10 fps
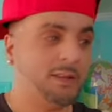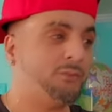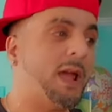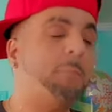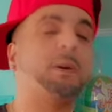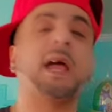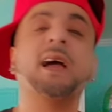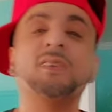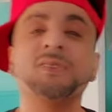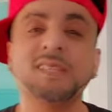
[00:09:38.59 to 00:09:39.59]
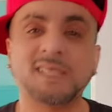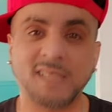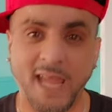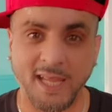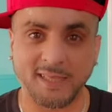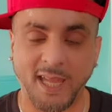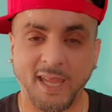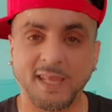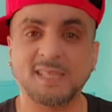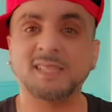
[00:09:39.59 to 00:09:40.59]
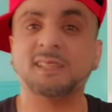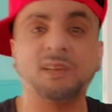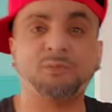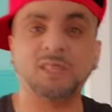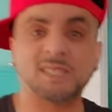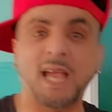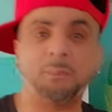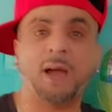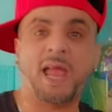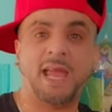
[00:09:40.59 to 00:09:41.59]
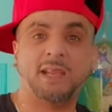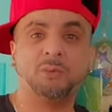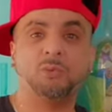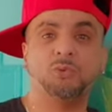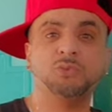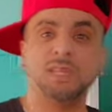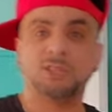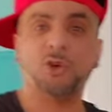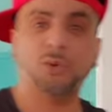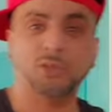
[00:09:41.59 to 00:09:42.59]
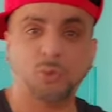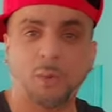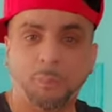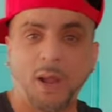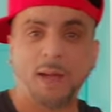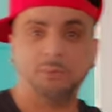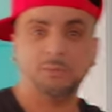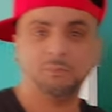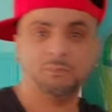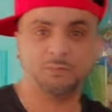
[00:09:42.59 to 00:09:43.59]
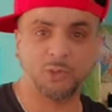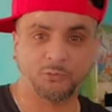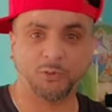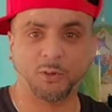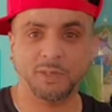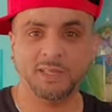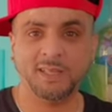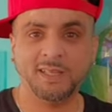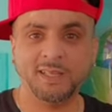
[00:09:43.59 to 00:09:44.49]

Right? But I understand that it's a different type of animal that's going through a problem. You feel me?